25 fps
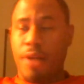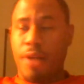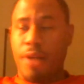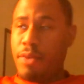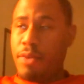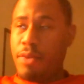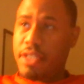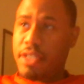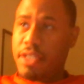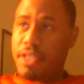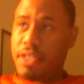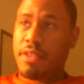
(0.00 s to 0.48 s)
I
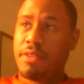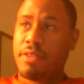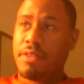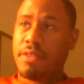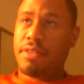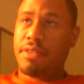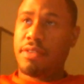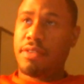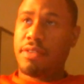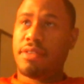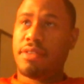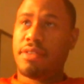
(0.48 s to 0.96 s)
was in
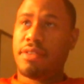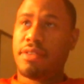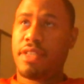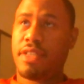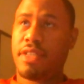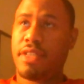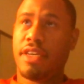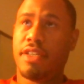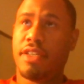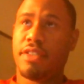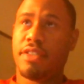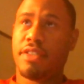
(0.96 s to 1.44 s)

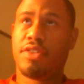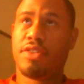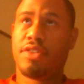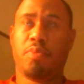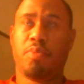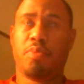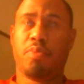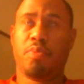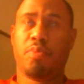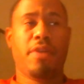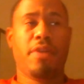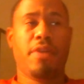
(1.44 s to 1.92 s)
the
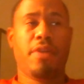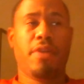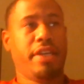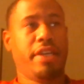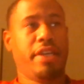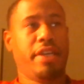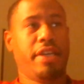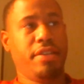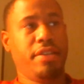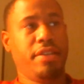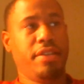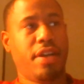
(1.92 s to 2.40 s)

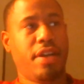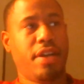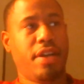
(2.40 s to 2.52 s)
supermarket